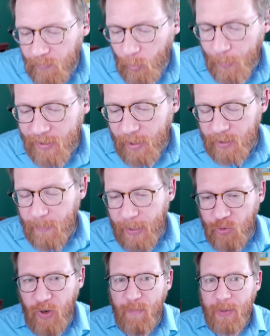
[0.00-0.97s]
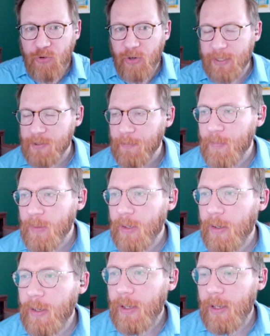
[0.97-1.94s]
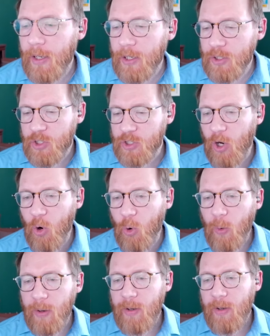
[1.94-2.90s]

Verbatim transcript: We talked about draft pick trades. So